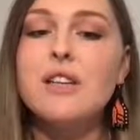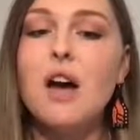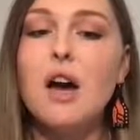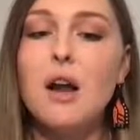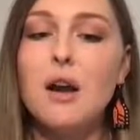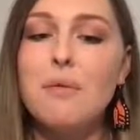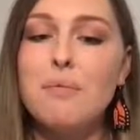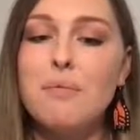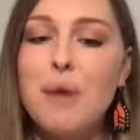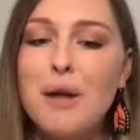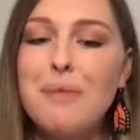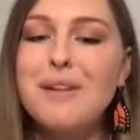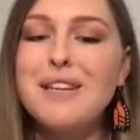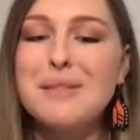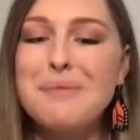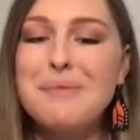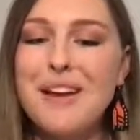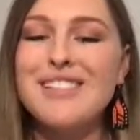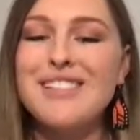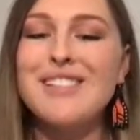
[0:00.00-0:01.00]
on public
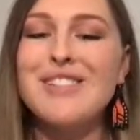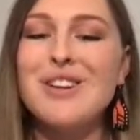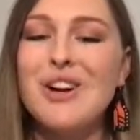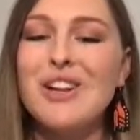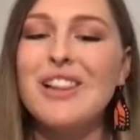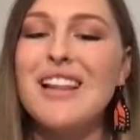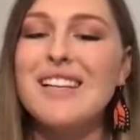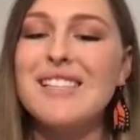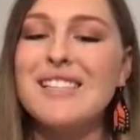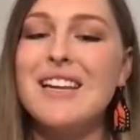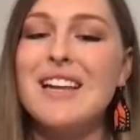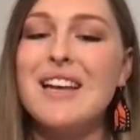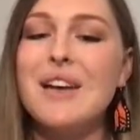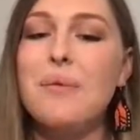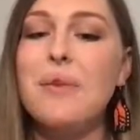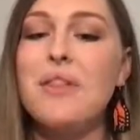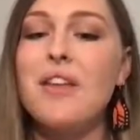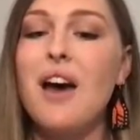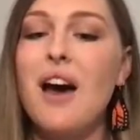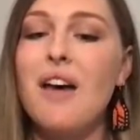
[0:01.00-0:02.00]
spaces are lessening
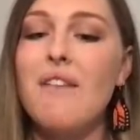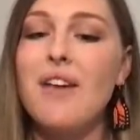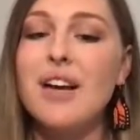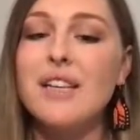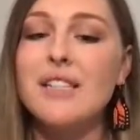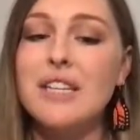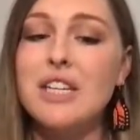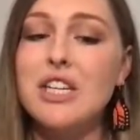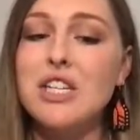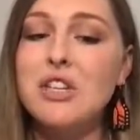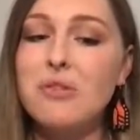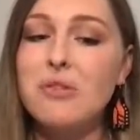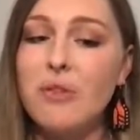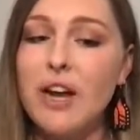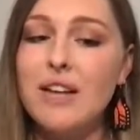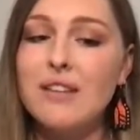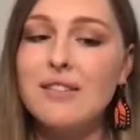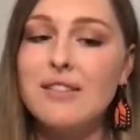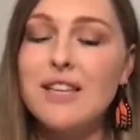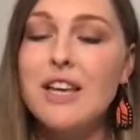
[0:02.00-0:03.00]
with high vaccination
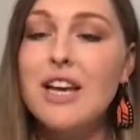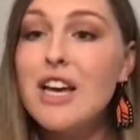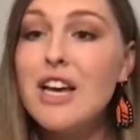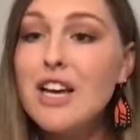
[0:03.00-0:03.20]
rates.